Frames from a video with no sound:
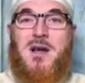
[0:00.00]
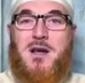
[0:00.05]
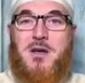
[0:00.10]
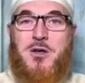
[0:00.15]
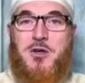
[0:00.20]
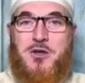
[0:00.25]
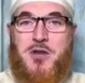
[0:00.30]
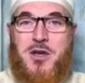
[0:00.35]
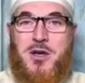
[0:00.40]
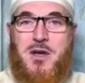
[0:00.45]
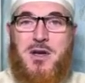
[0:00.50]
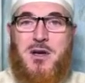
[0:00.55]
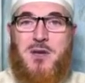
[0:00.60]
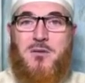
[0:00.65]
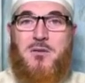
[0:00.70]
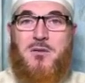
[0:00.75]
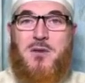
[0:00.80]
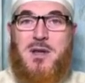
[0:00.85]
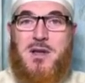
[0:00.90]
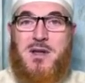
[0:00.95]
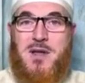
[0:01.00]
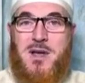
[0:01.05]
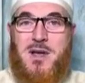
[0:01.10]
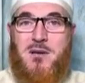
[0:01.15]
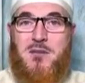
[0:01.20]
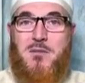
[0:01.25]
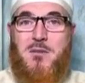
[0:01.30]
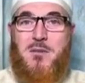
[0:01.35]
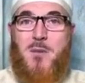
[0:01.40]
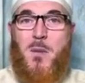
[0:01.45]
and share with
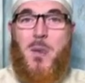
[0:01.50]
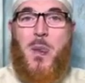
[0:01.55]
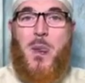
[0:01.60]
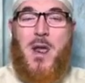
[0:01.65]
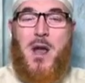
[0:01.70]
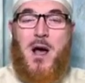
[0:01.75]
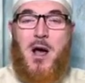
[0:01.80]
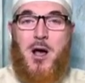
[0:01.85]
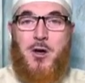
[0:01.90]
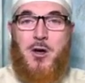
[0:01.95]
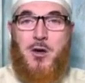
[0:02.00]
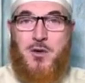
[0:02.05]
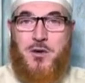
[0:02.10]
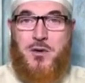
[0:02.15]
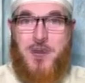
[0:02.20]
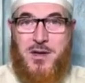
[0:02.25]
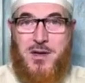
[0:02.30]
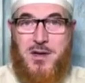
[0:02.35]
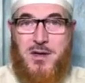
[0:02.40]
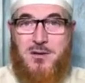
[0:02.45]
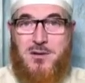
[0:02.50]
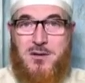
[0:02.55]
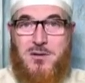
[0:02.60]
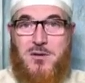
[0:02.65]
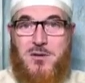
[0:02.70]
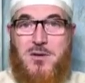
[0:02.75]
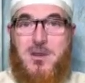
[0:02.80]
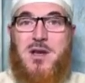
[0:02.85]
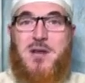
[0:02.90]
them your needs, so